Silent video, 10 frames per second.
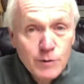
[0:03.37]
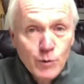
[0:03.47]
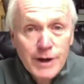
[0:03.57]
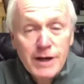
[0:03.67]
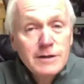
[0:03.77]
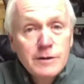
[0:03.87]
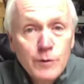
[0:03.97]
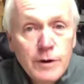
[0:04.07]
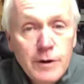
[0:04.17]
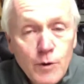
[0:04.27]
Well,
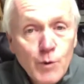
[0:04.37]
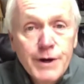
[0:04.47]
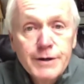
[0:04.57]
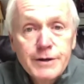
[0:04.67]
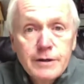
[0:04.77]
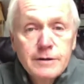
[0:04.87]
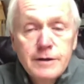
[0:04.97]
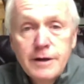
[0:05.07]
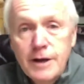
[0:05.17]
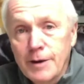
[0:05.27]
when
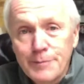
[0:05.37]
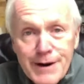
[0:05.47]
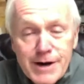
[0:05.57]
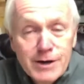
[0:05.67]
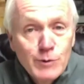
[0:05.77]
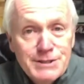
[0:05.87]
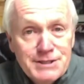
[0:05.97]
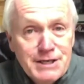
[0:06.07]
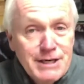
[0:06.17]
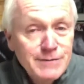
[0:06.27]
a parent
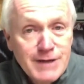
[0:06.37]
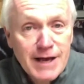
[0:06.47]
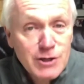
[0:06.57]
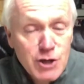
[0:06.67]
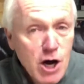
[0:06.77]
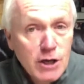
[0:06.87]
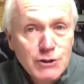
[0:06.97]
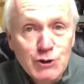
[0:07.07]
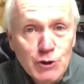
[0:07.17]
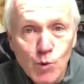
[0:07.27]
receives that
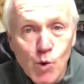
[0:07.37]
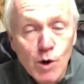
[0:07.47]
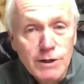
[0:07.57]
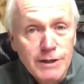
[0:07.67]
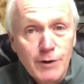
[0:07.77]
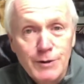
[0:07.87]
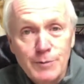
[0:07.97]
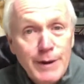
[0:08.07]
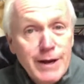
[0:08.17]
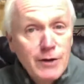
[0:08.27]
college award letter in the
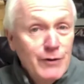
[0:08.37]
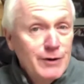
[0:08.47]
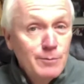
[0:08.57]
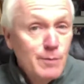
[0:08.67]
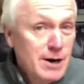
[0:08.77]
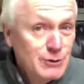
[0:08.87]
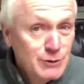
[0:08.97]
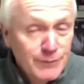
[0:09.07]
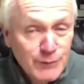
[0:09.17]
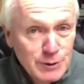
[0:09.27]
mail at the end of March or
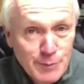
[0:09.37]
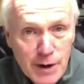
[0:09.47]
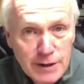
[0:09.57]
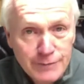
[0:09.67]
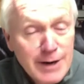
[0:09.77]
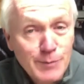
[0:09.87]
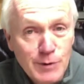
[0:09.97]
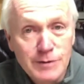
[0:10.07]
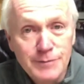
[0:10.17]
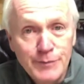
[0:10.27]
the first part of
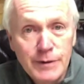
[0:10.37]
April,